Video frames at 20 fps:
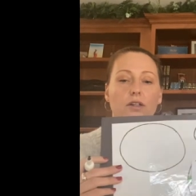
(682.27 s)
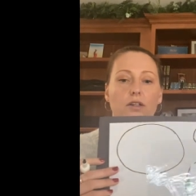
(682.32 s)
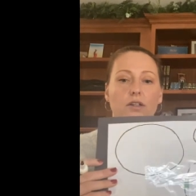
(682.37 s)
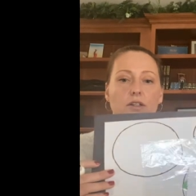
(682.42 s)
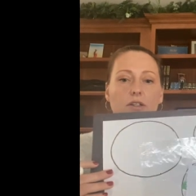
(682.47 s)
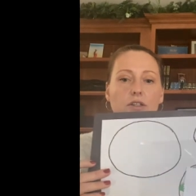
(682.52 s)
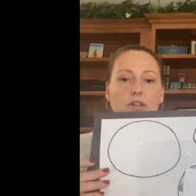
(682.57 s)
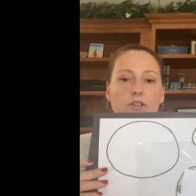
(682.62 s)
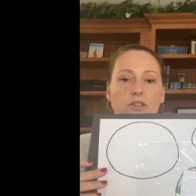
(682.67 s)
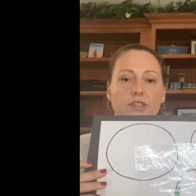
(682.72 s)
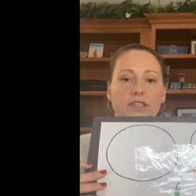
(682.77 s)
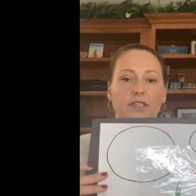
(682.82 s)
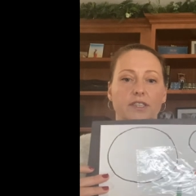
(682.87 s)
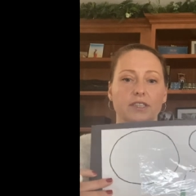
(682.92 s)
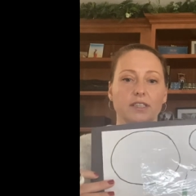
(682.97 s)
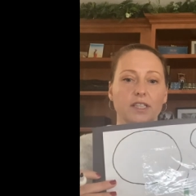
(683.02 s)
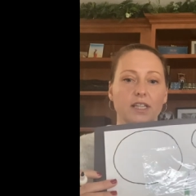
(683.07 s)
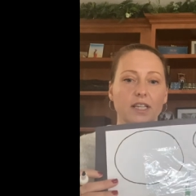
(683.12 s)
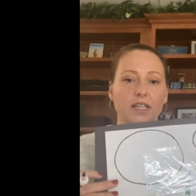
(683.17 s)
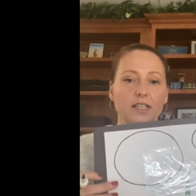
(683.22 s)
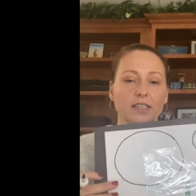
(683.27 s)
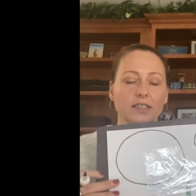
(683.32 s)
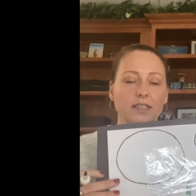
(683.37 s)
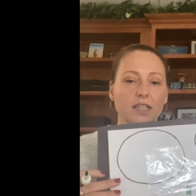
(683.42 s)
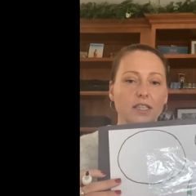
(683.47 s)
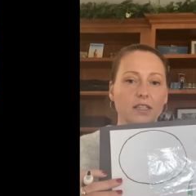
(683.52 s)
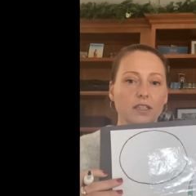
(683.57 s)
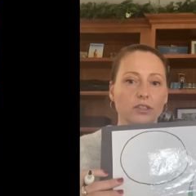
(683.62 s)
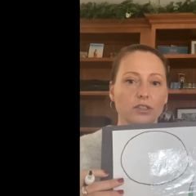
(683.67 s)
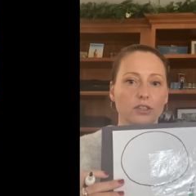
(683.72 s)
your
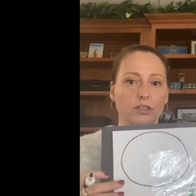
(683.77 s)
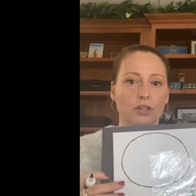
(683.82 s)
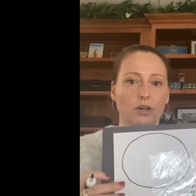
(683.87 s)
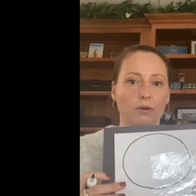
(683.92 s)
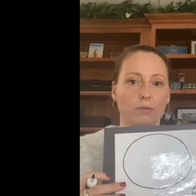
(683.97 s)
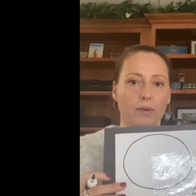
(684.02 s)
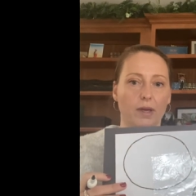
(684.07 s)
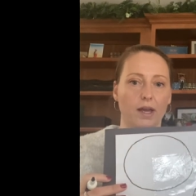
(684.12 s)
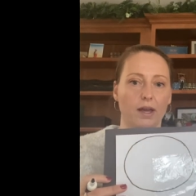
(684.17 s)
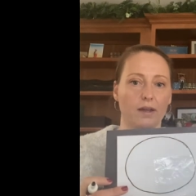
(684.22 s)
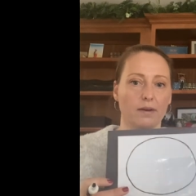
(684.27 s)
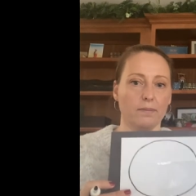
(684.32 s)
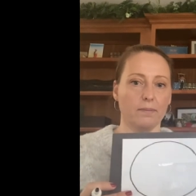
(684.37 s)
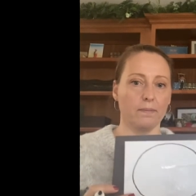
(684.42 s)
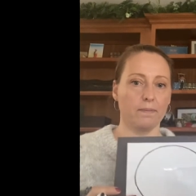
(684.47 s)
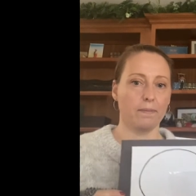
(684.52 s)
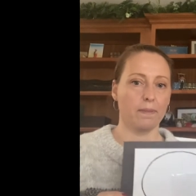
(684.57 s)
Sneezy the Snowman.